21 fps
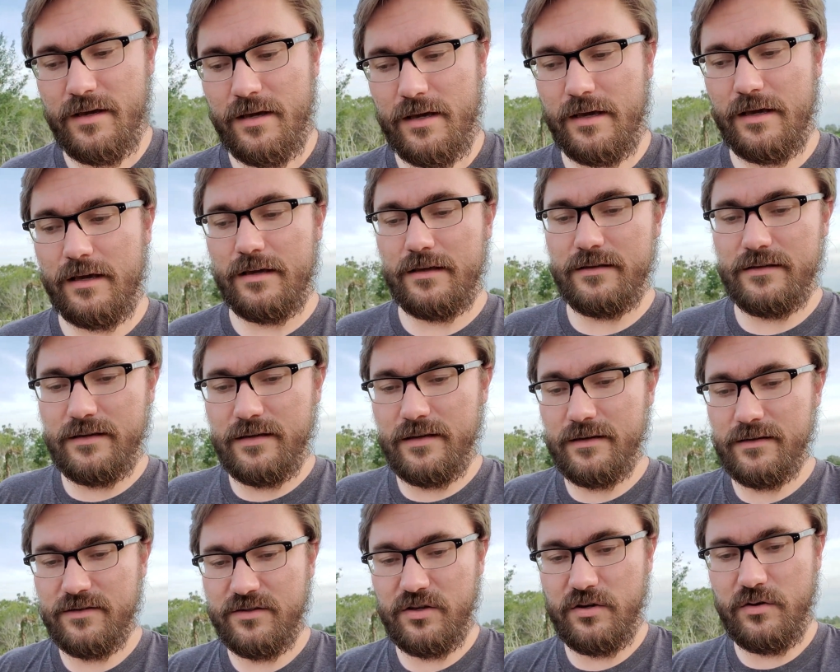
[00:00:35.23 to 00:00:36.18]
And
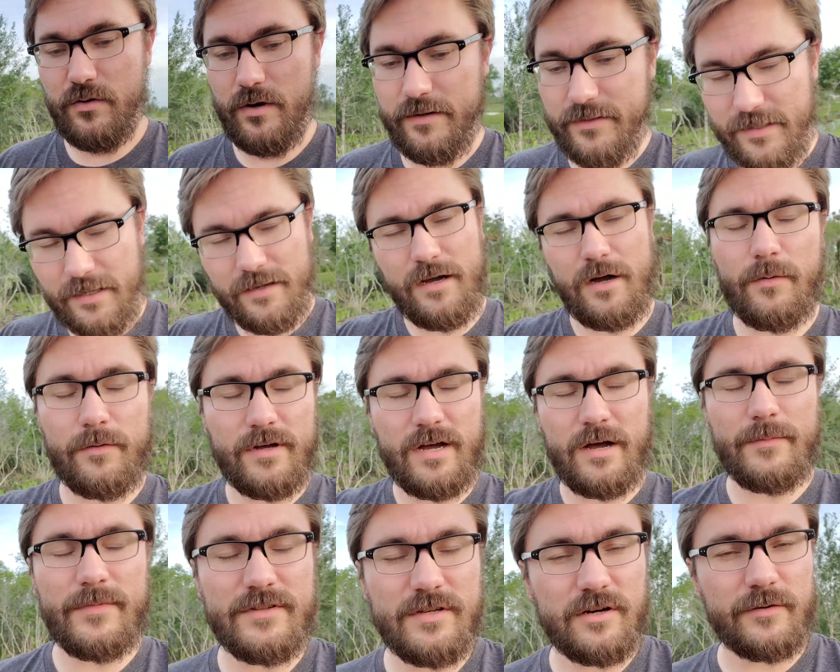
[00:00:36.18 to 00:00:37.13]
so, yeah, I'll kind
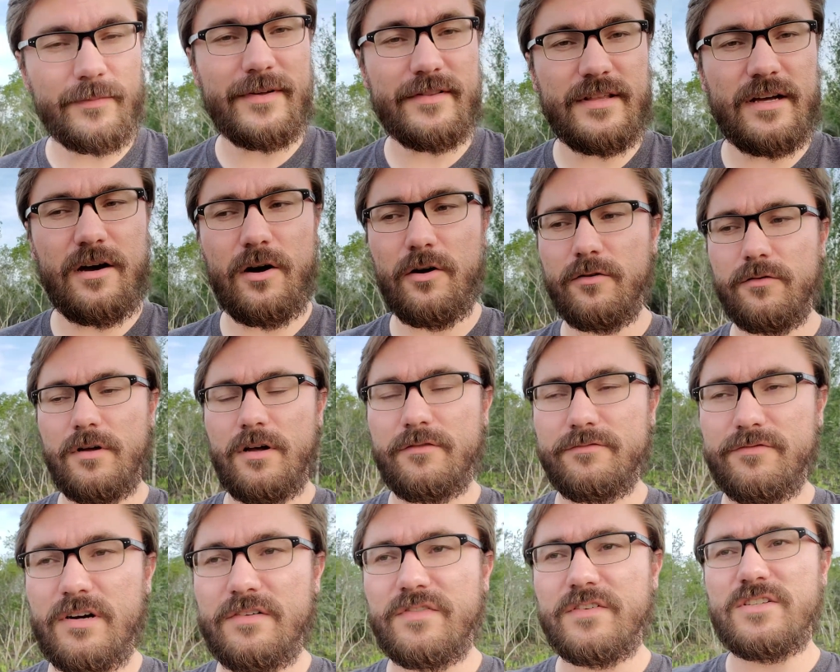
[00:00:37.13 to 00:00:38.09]
of be talking about that. I'll
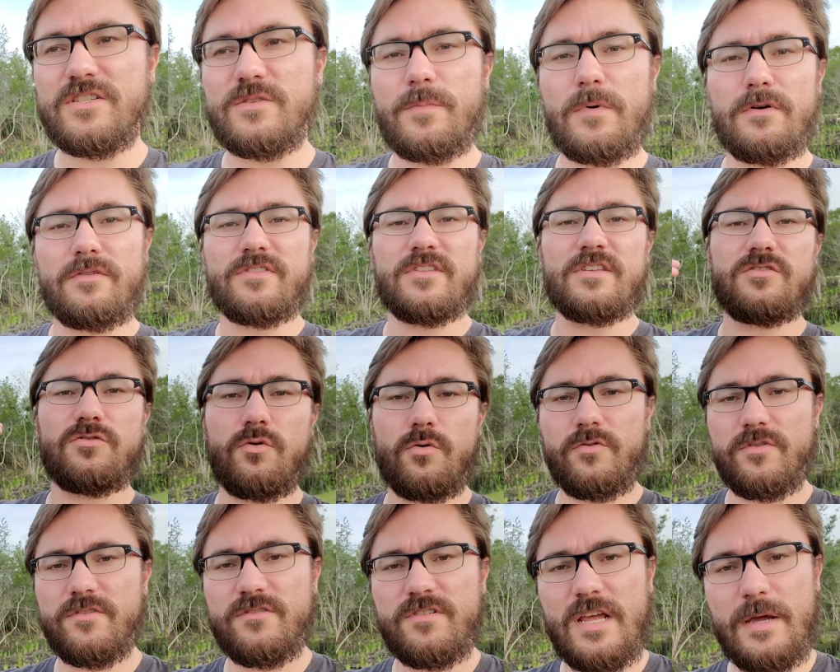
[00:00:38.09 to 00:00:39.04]
reference both the
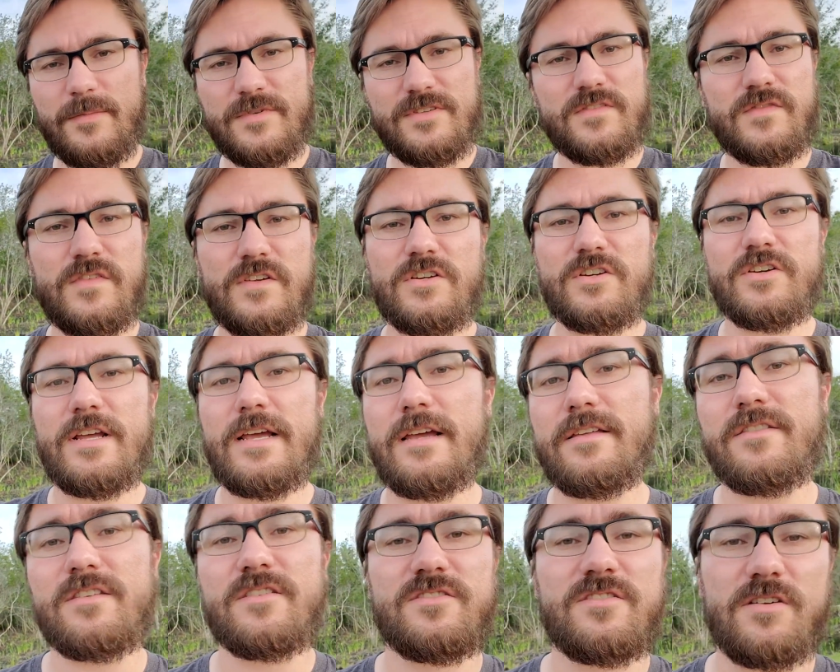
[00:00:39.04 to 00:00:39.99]
northern hemisphere
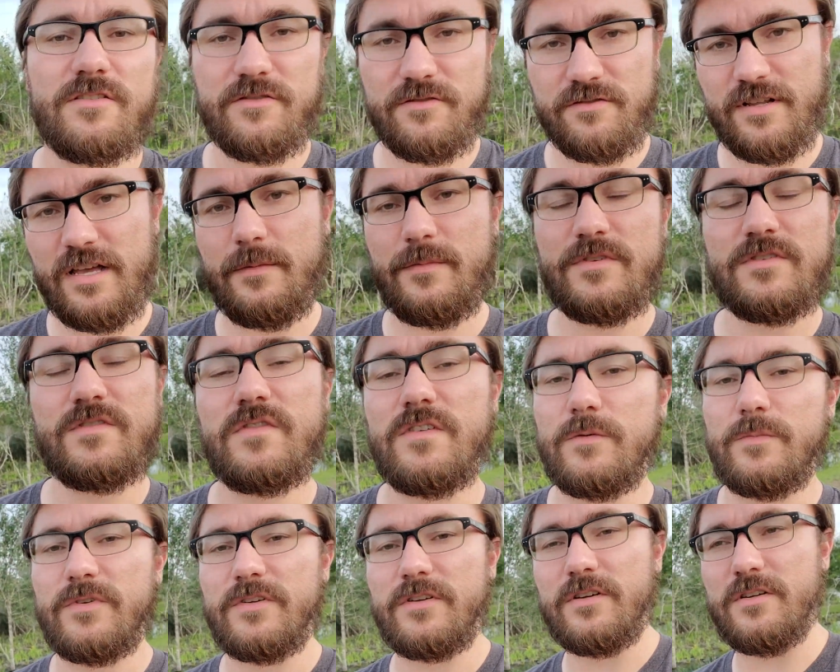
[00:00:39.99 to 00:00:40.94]
and the southern hemisphere
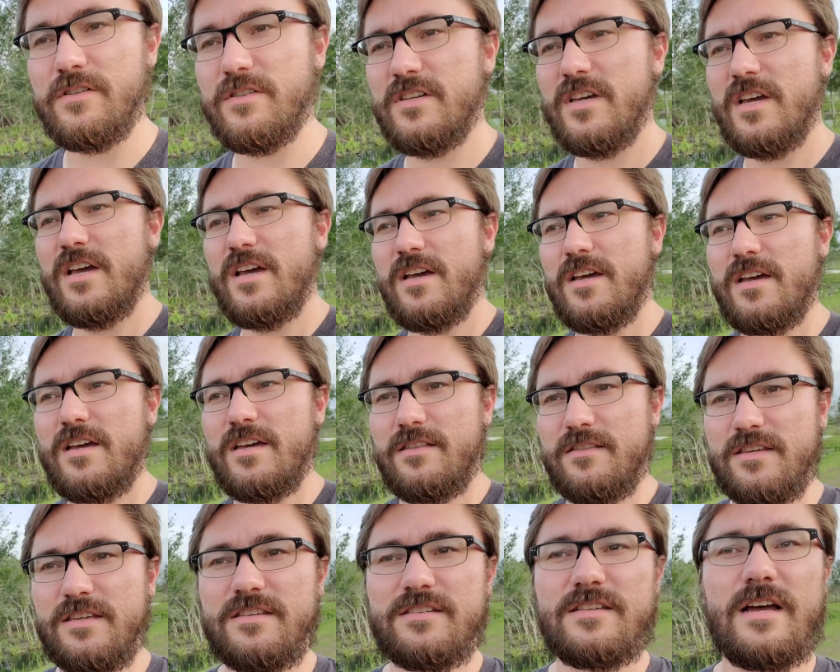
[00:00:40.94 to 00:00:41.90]
because
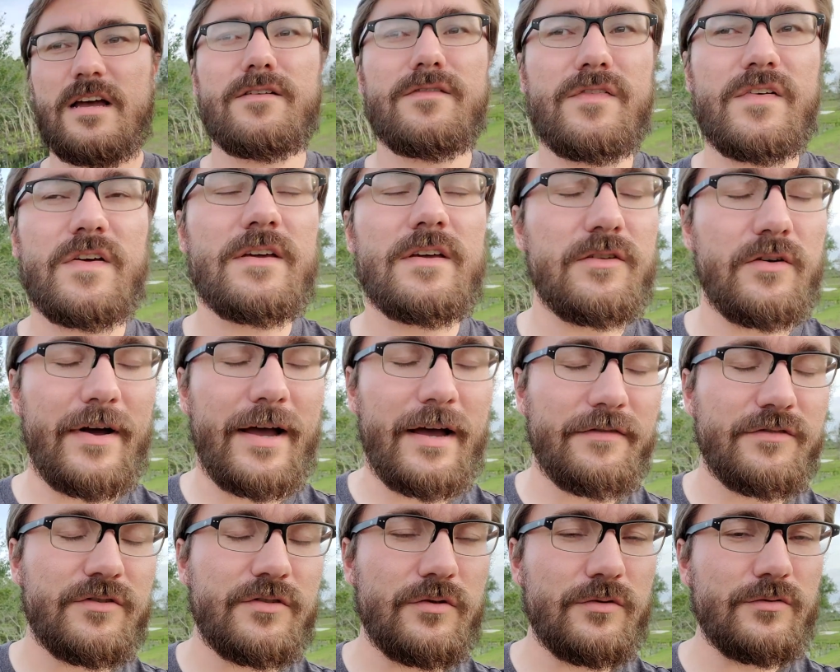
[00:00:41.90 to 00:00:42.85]
these kind of,
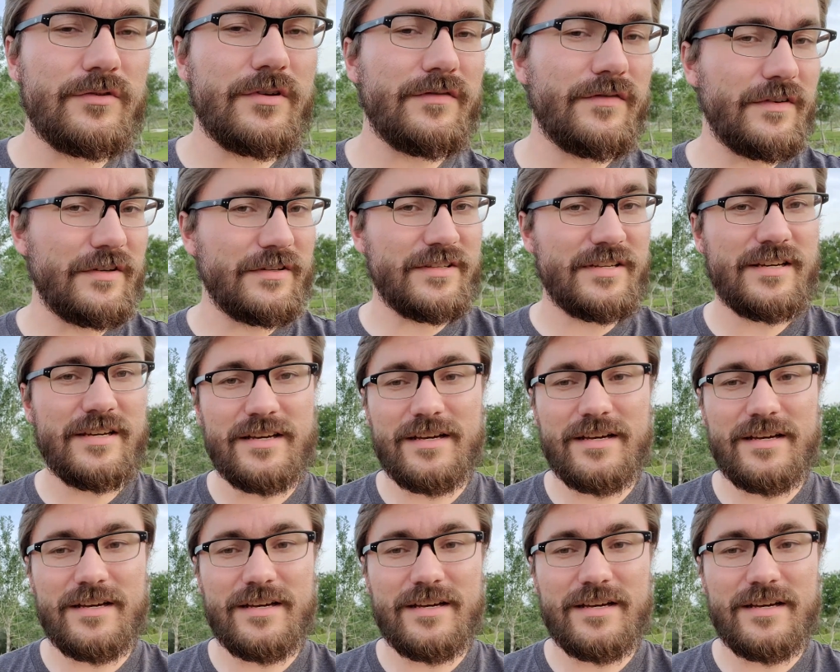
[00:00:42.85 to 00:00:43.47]
have two different